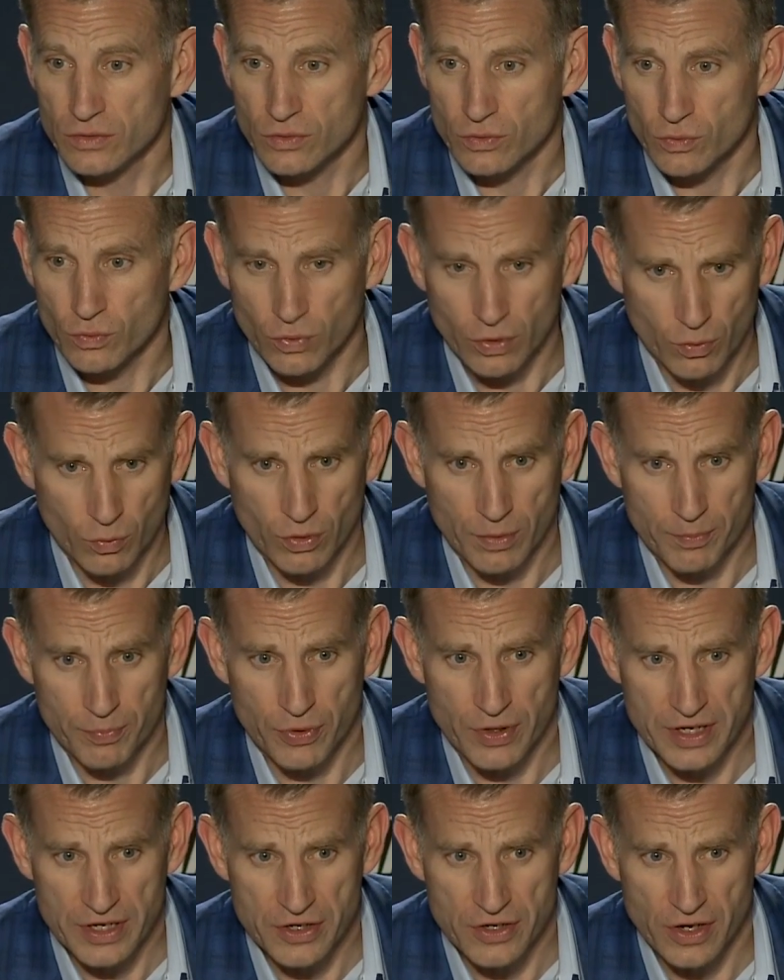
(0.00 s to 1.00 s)
were
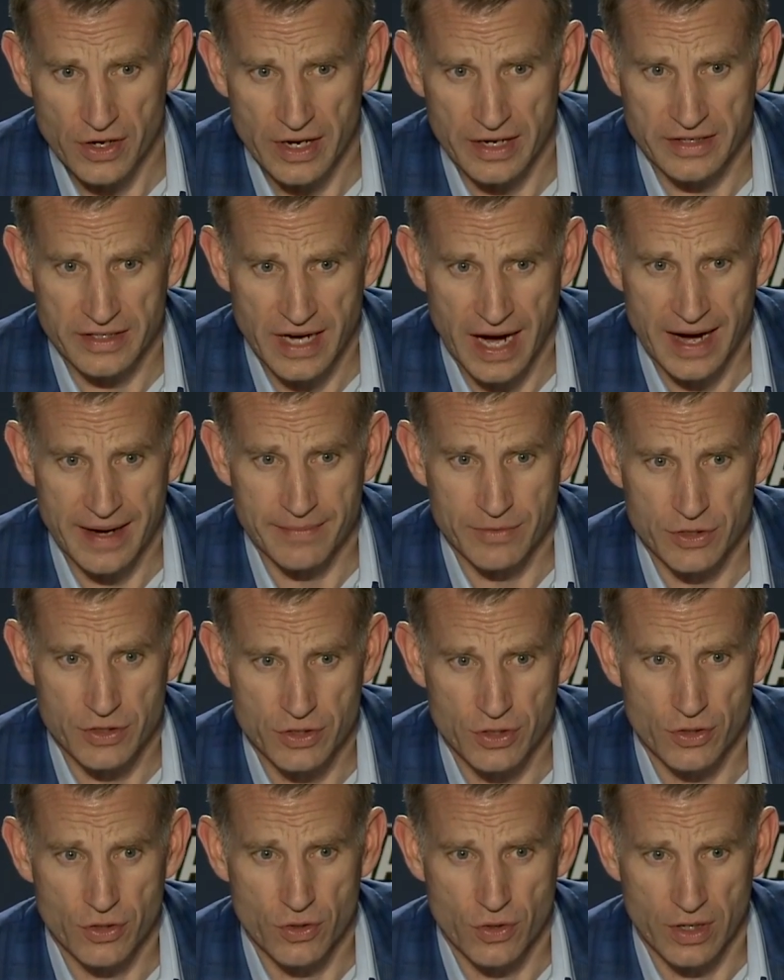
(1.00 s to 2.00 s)
pretty good at times,
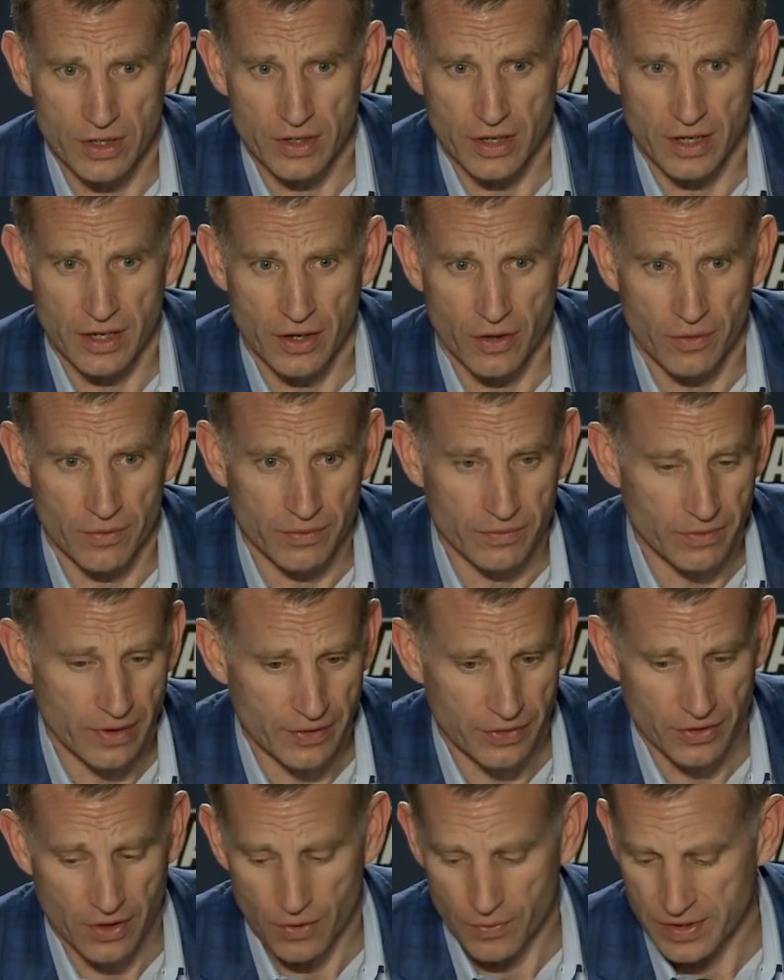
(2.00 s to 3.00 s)
too. You know, I
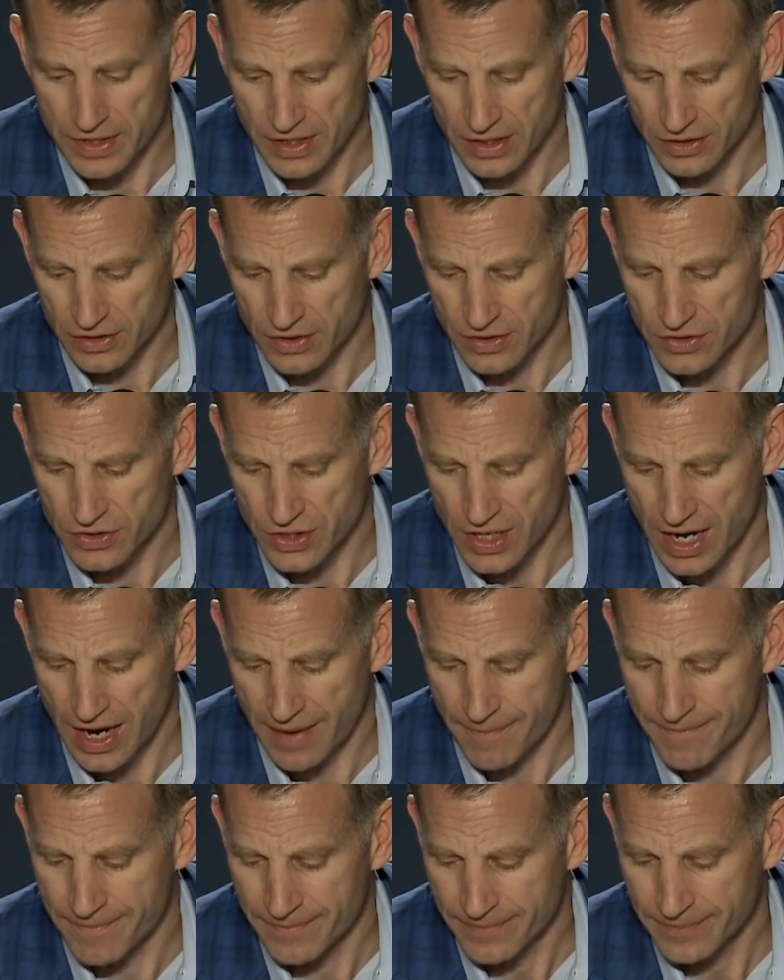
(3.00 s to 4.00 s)
thought we did a good job